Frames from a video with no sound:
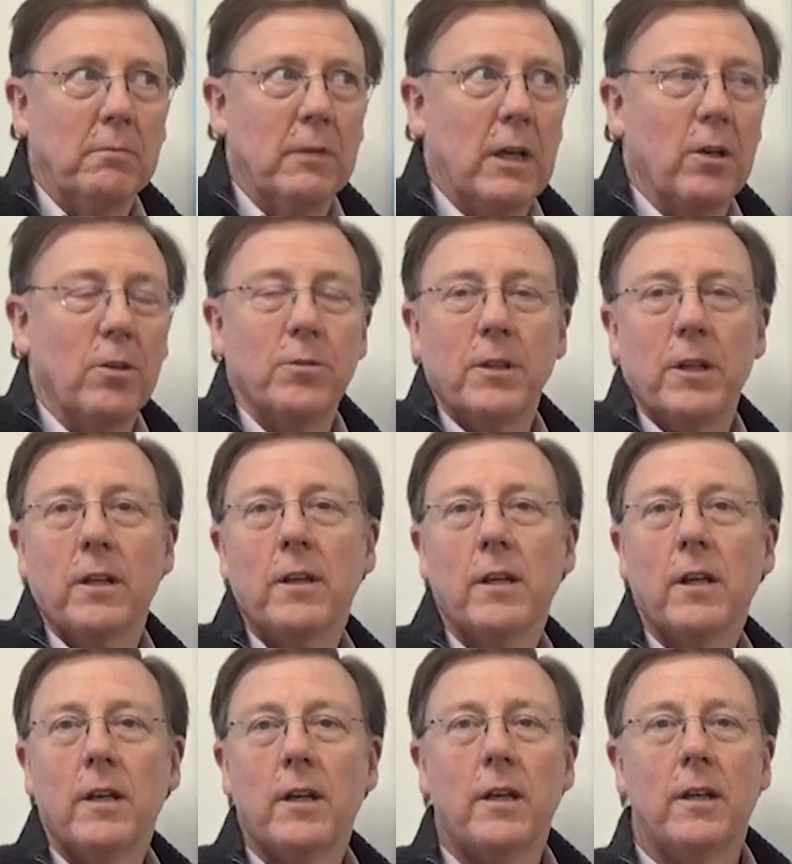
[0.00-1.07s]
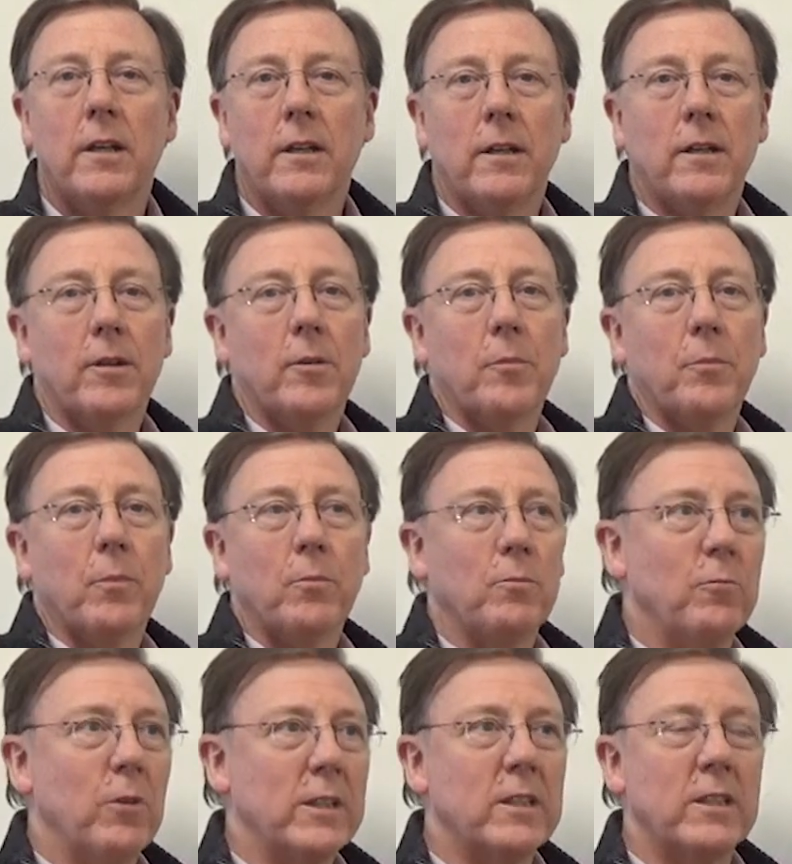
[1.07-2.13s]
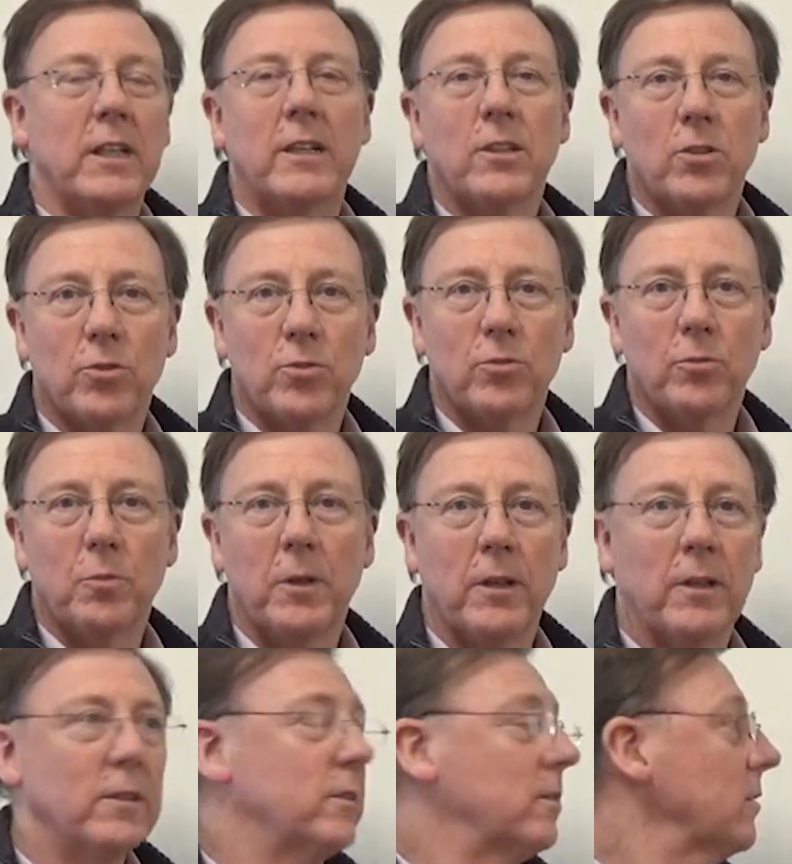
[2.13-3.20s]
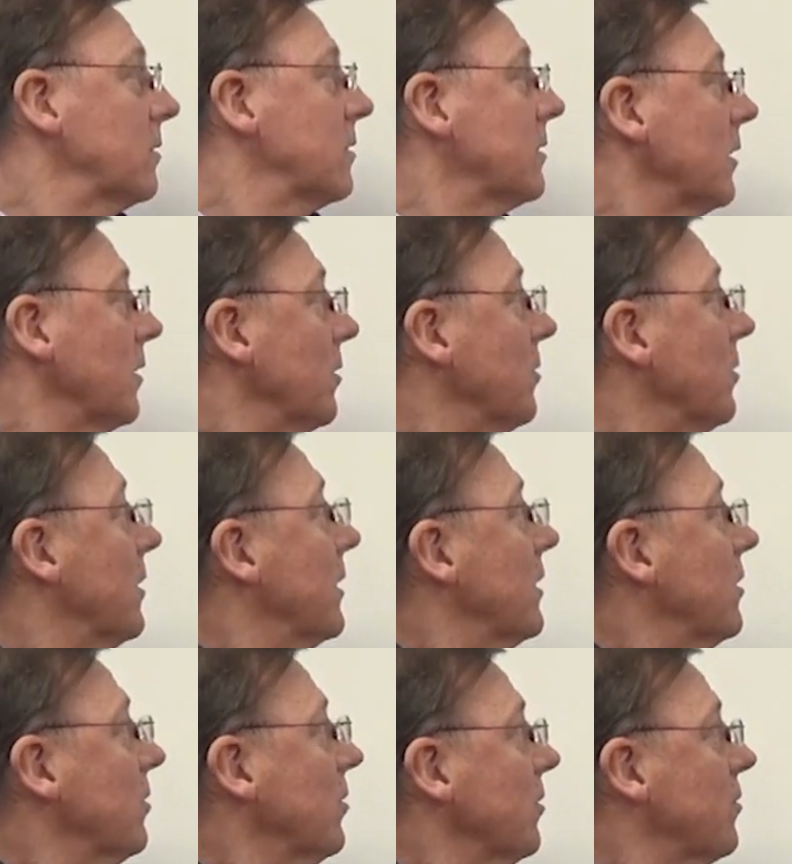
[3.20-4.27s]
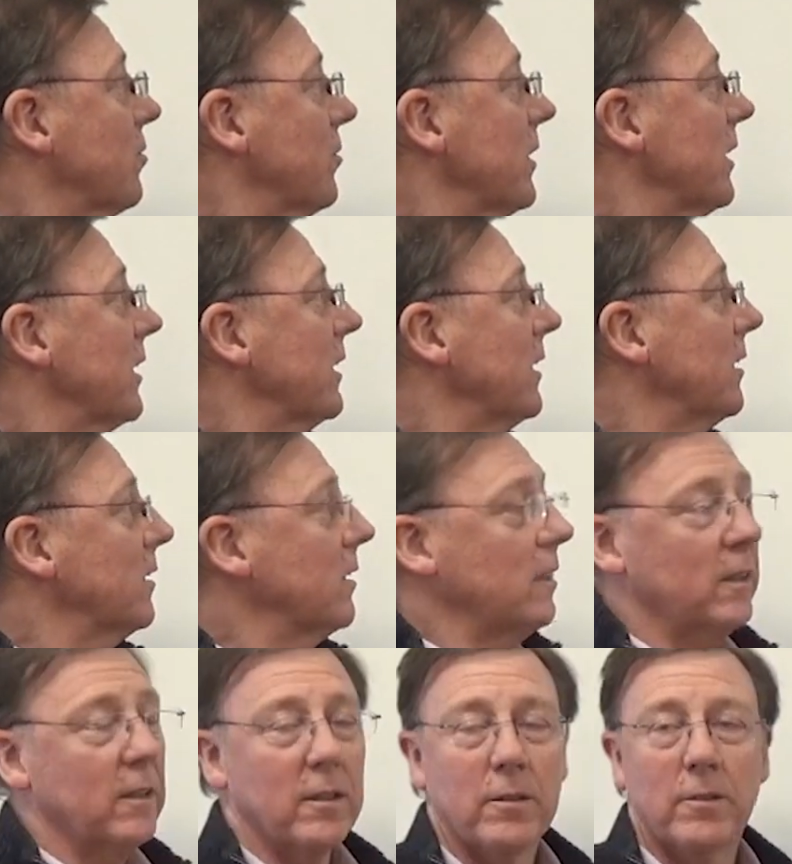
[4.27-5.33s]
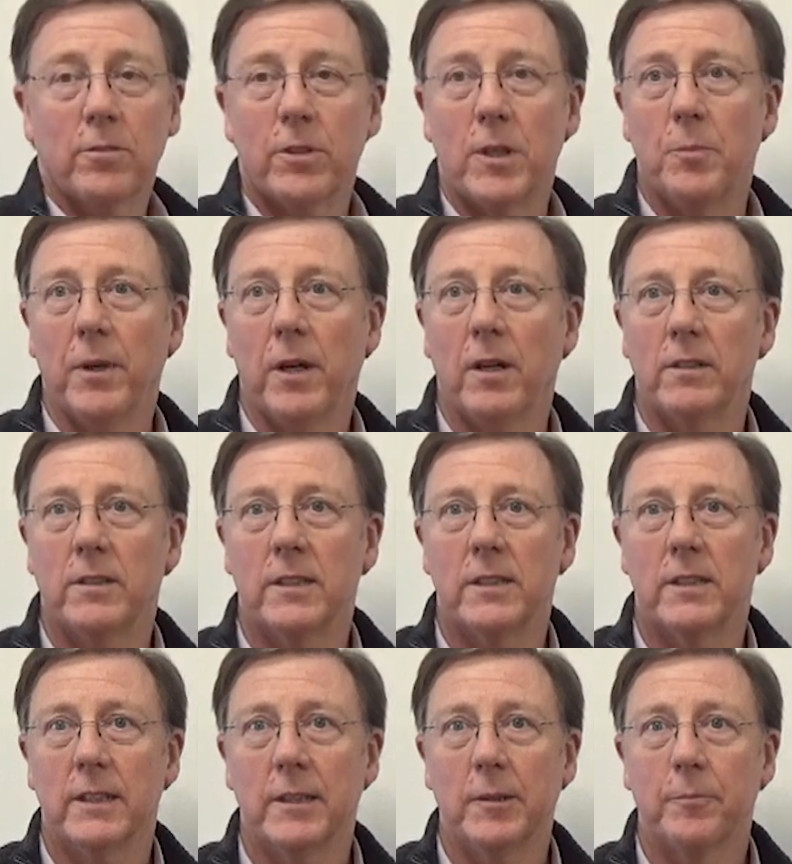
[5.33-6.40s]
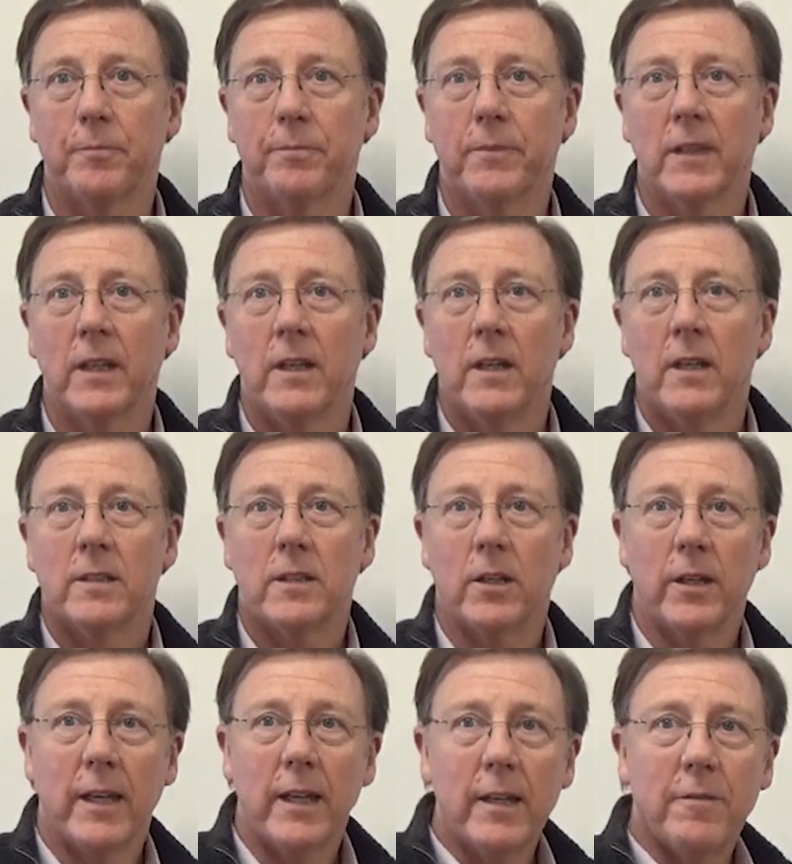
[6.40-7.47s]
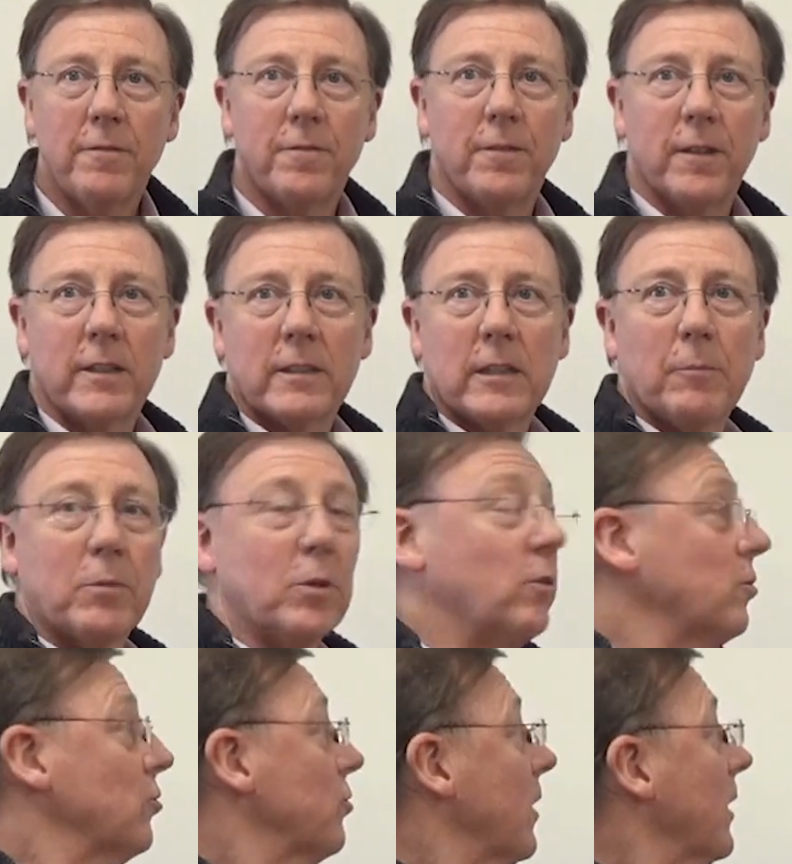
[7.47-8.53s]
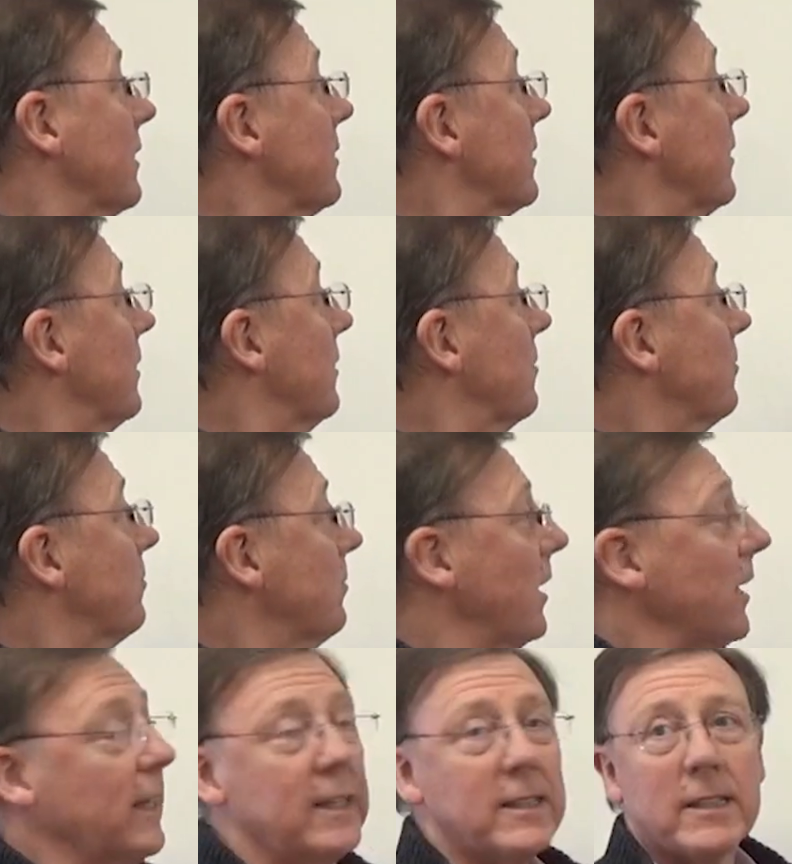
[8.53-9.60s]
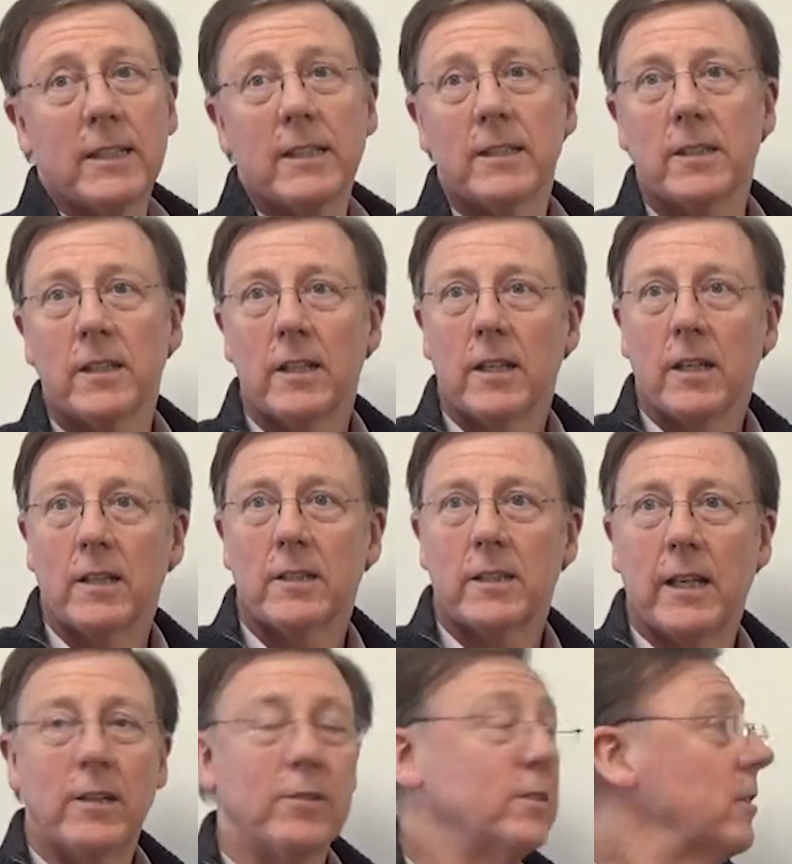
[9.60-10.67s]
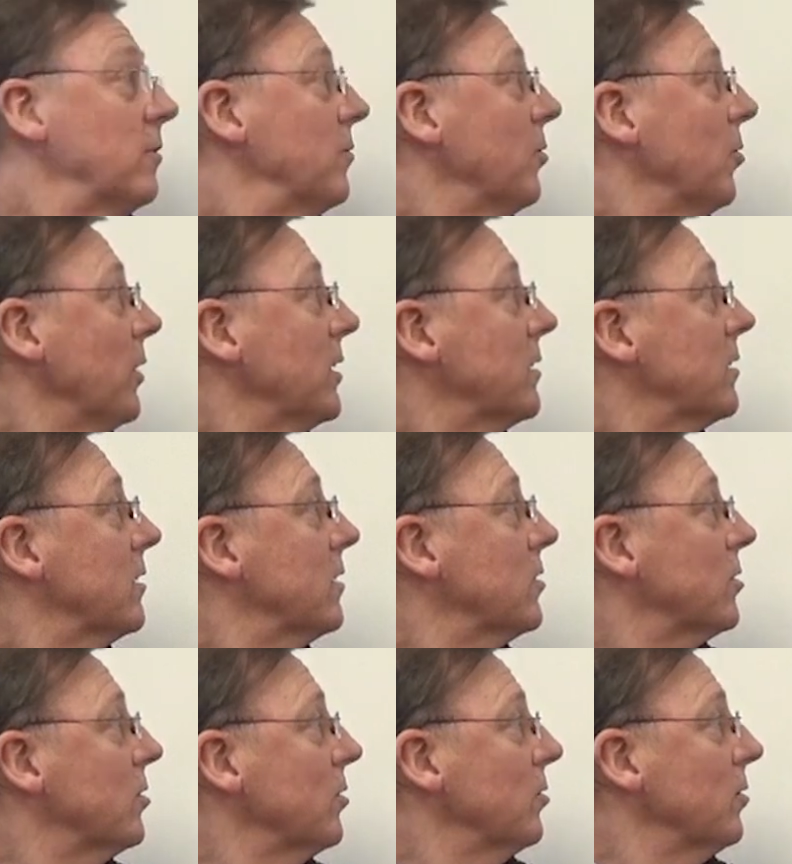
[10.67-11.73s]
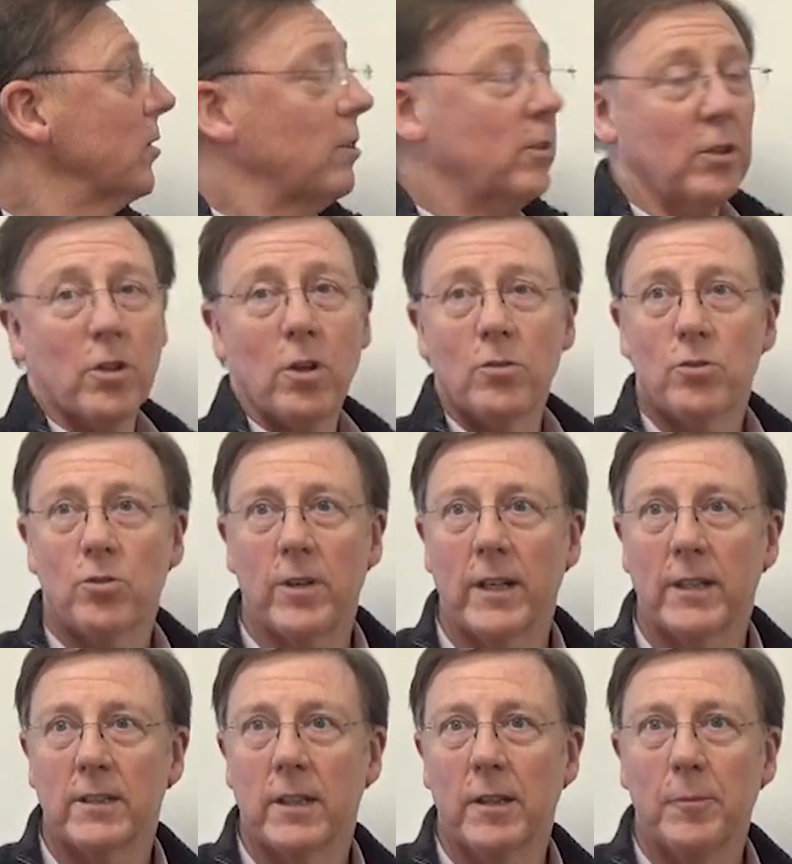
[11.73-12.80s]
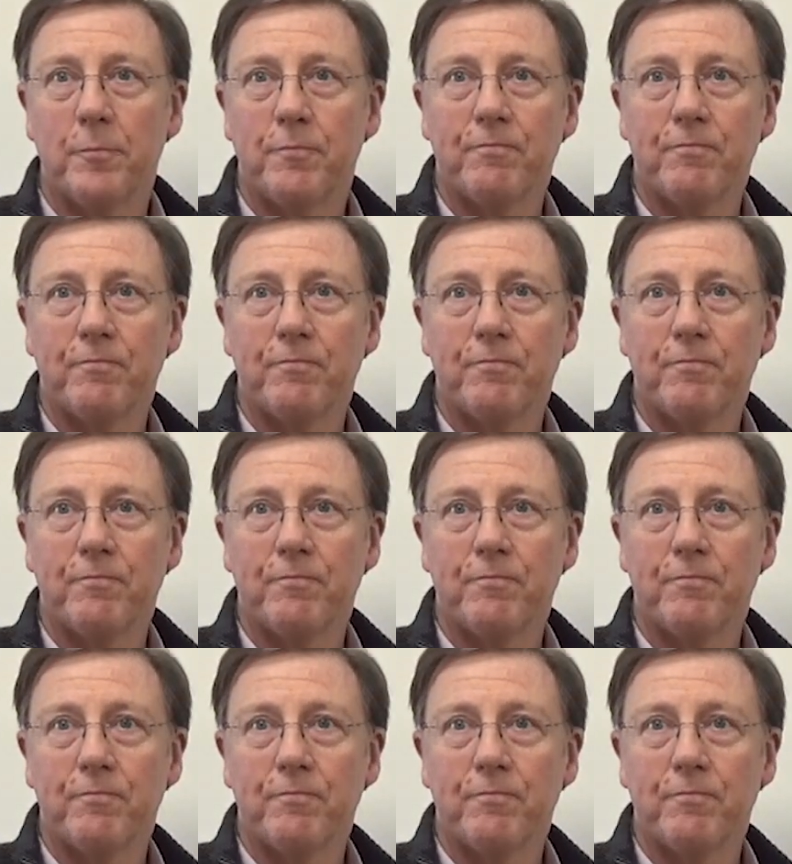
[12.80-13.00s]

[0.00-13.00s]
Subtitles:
owner, residential person. So you've got three parties here. So if a subcontractor raises a sales invoice to the contractor,